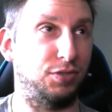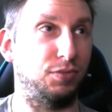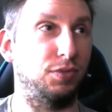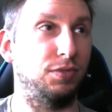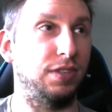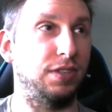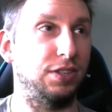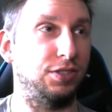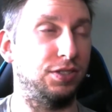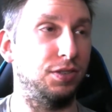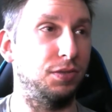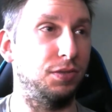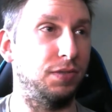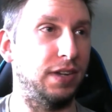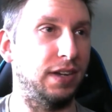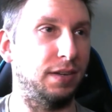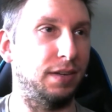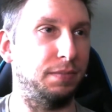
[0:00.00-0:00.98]
screwed this
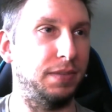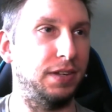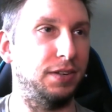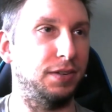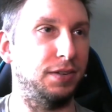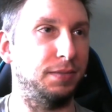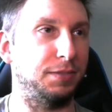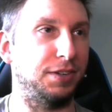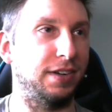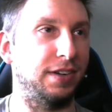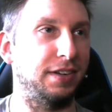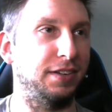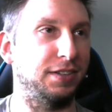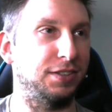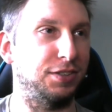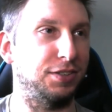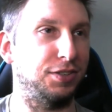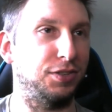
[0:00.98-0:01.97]
dude up. You know, I'm
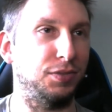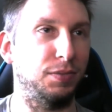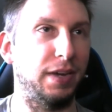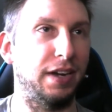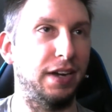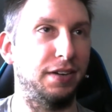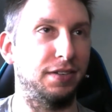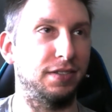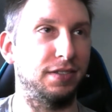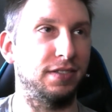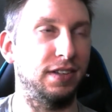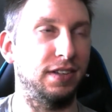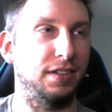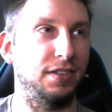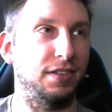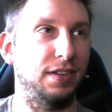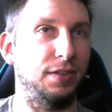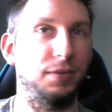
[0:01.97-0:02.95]
trying not to swear.
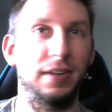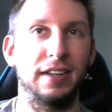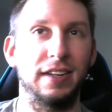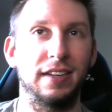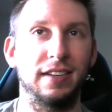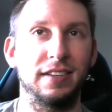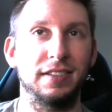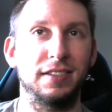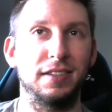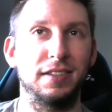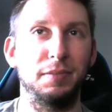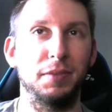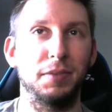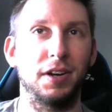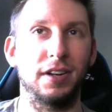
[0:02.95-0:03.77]
You know, I don't want to get like